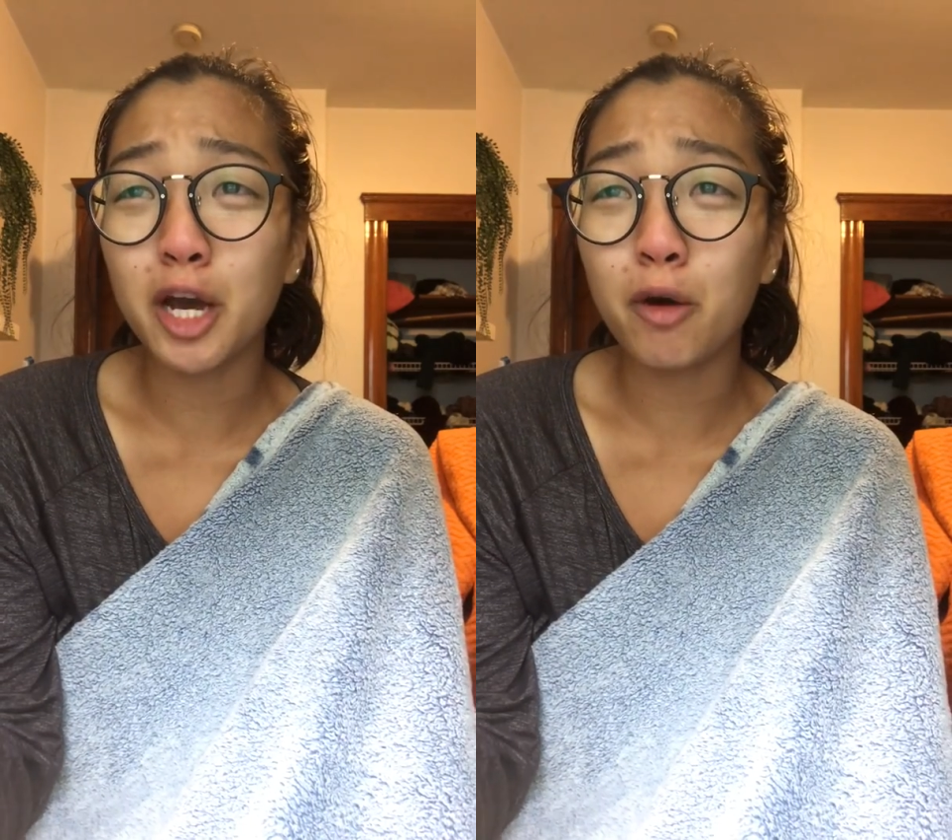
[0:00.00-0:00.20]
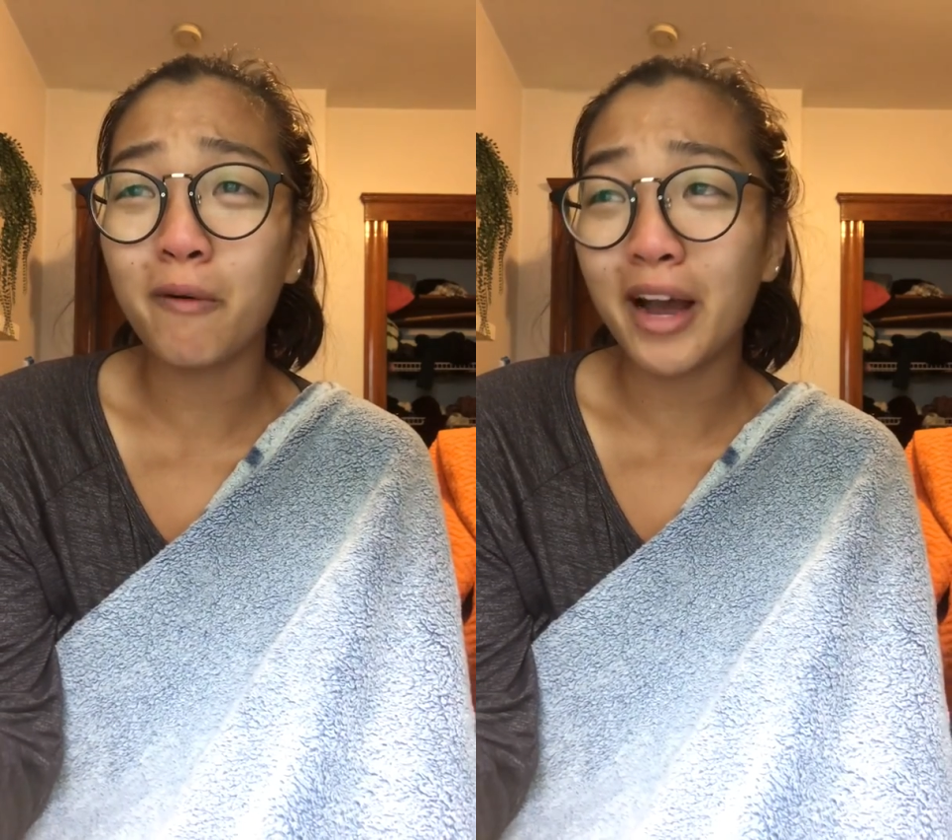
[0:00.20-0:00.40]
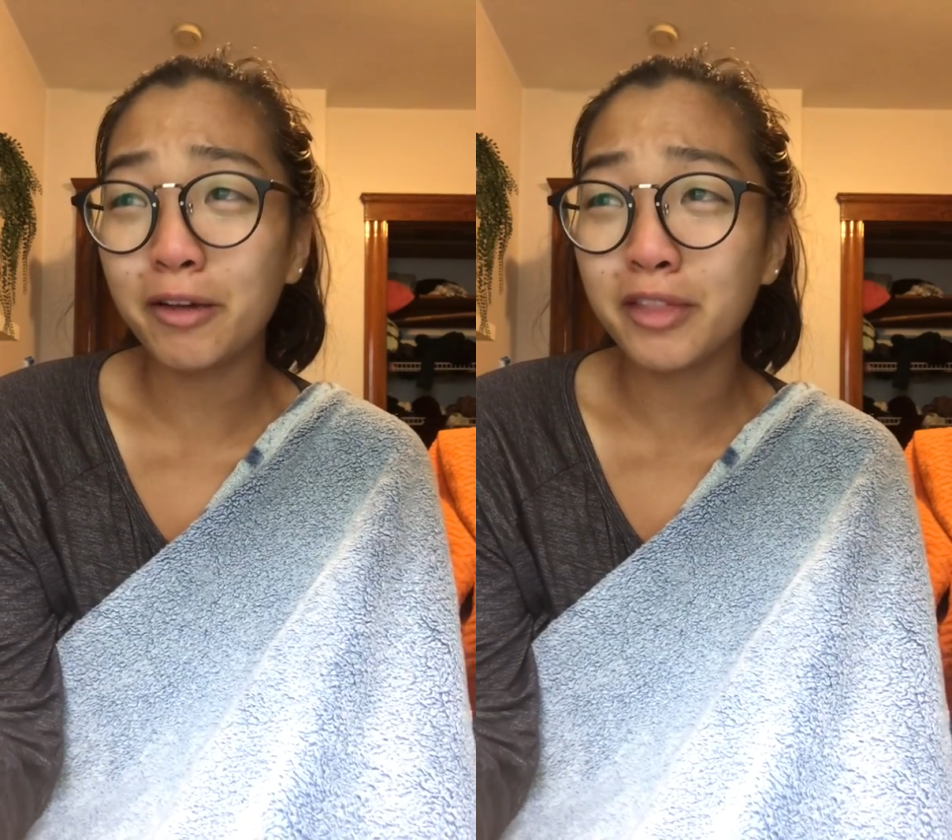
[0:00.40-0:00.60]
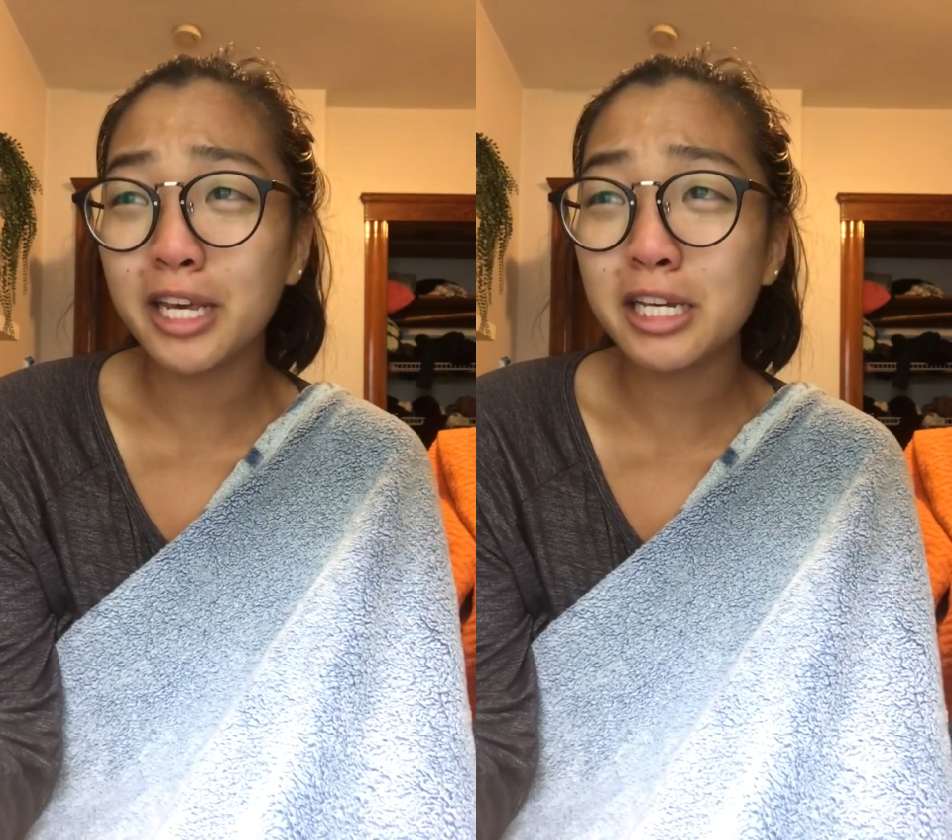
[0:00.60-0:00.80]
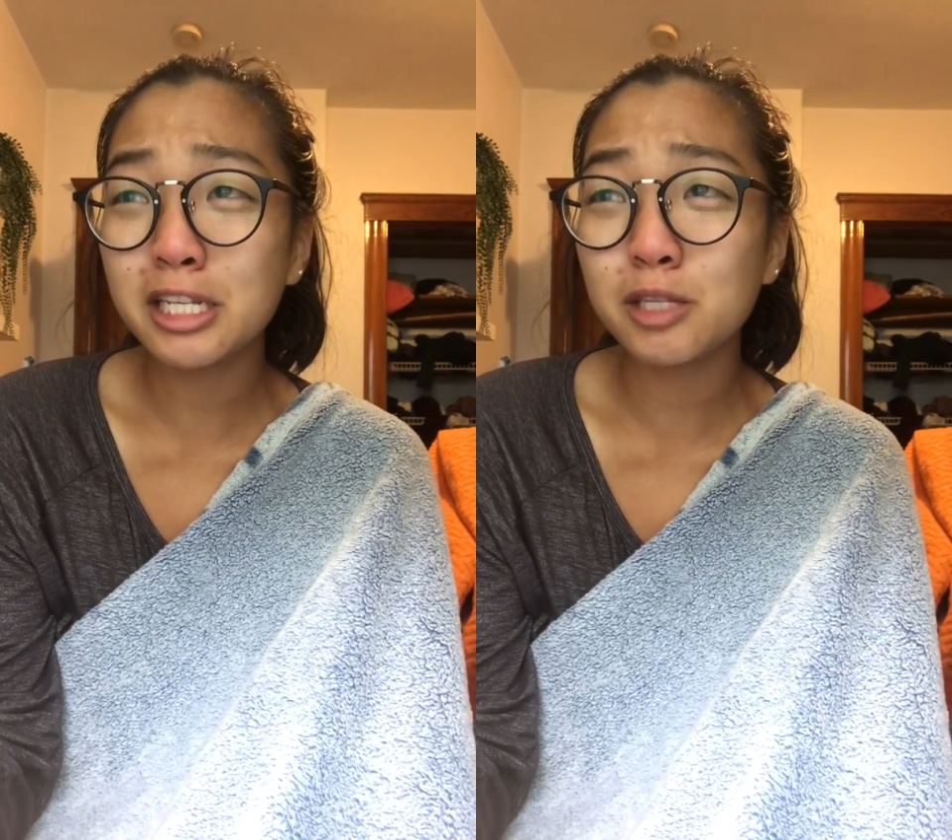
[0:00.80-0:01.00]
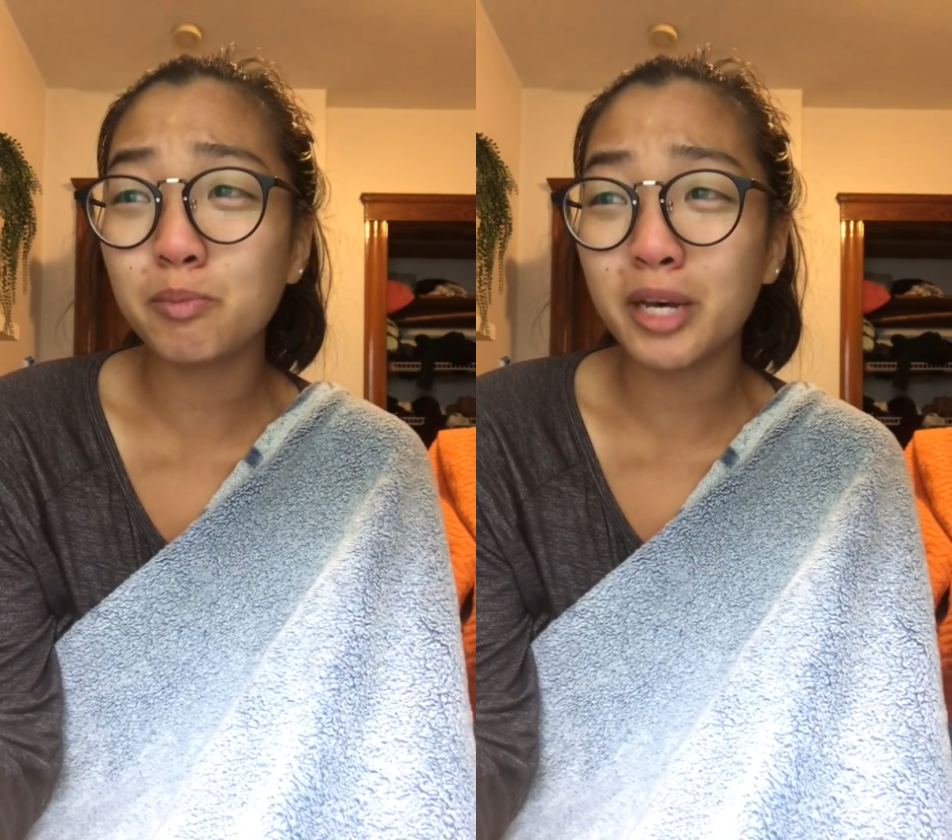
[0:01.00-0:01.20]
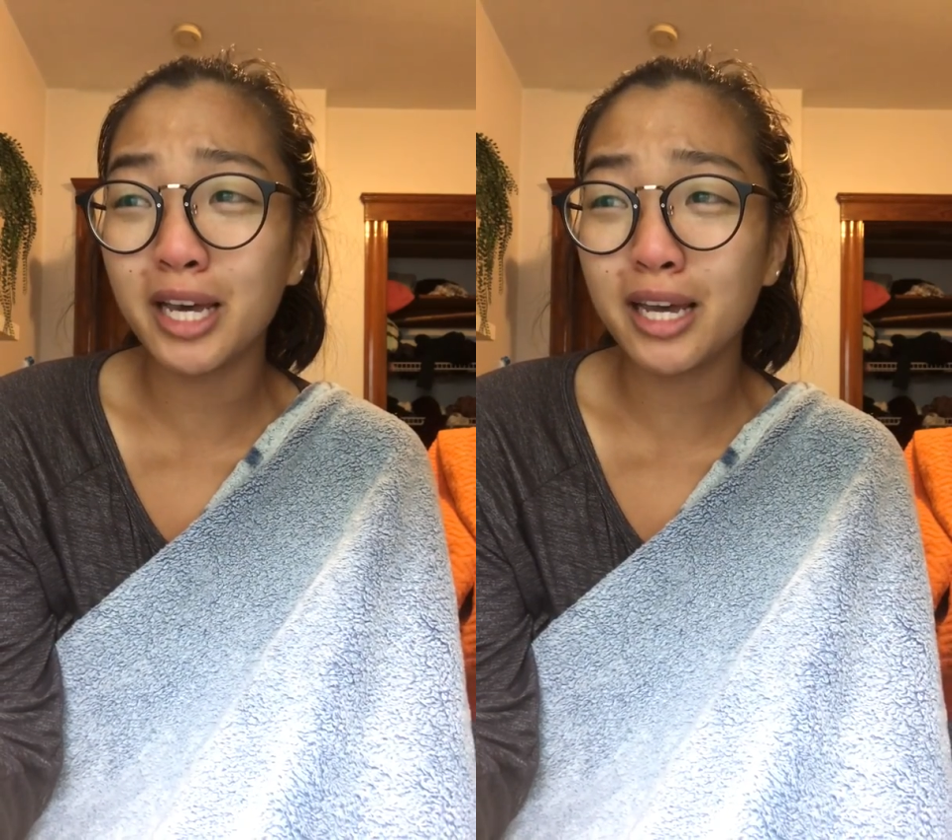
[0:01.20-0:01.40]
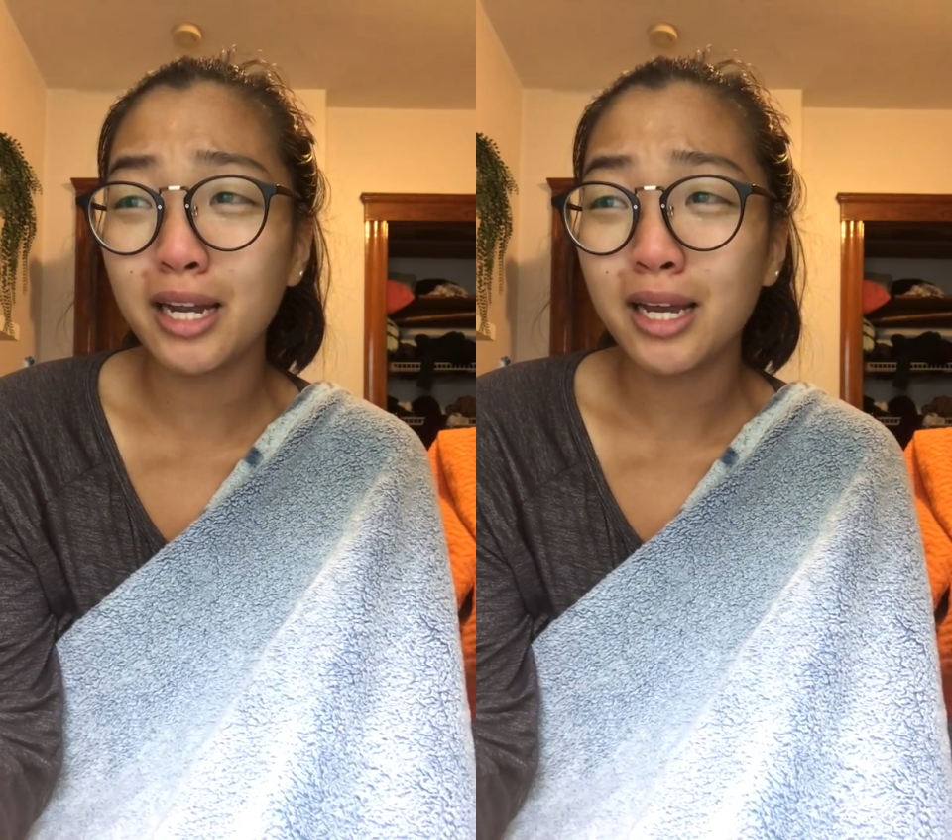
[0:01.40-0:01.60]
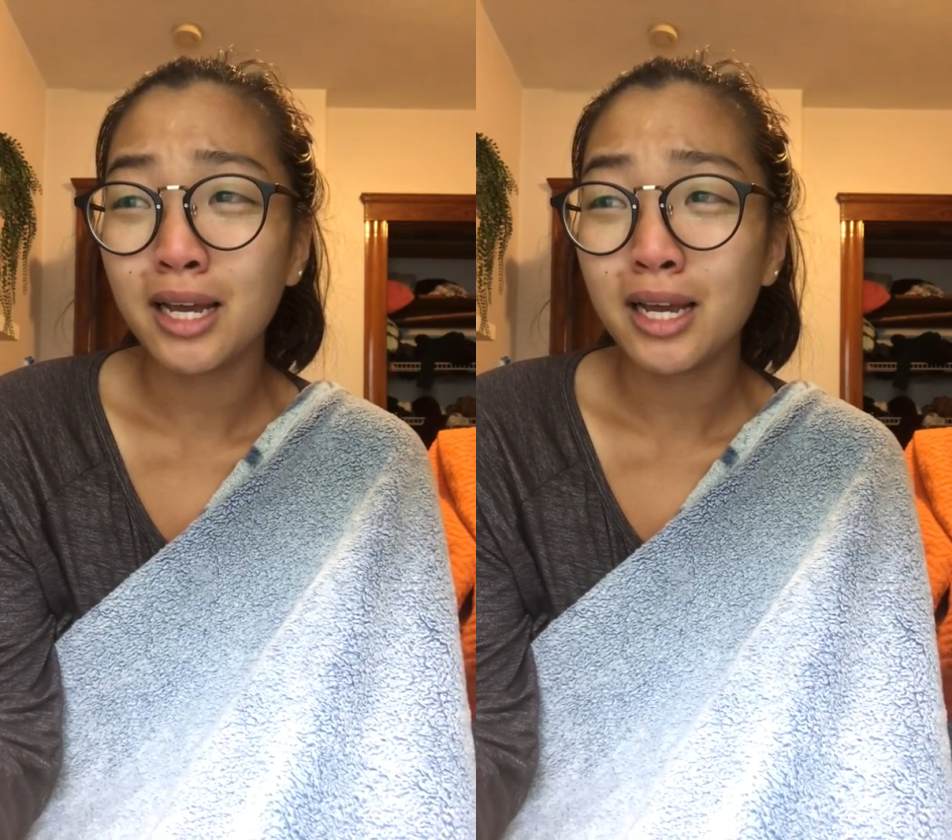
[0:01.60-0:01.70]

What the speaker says: around this, but